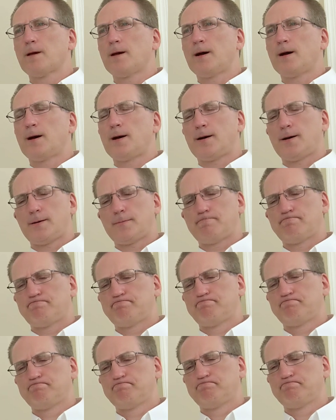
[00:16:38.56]

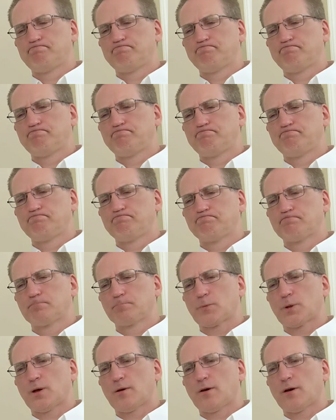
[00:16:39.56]
um,
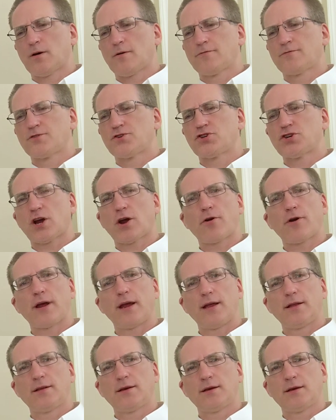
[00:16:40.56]
of
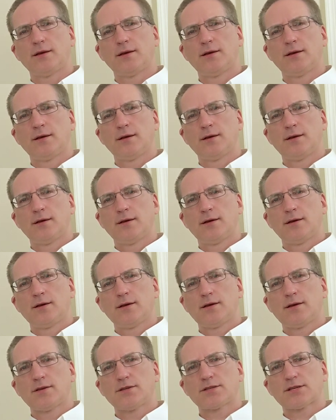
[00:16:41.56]
sherried
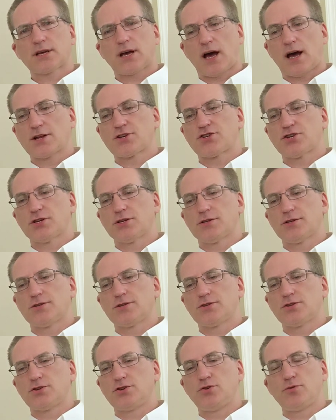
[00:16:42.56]

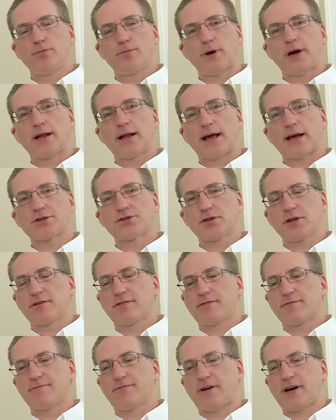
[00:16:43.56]
scotches, you might
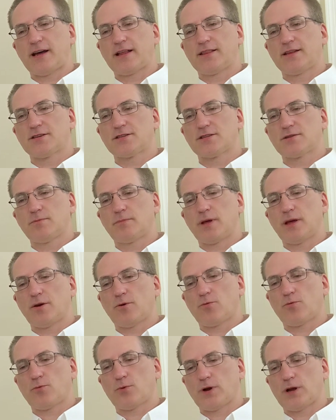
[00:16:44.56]
actually find this to be
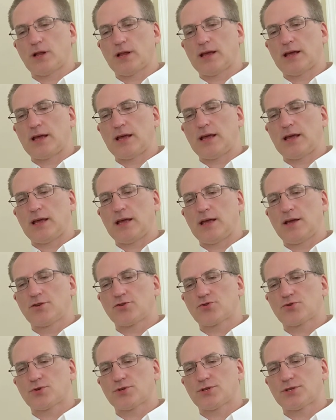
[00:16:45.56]
a really
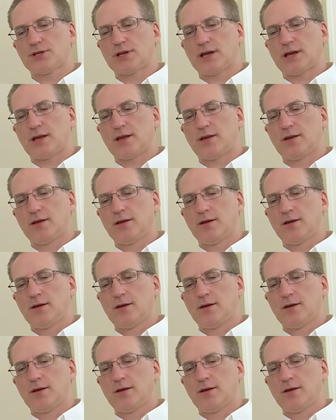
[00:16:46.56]
interesting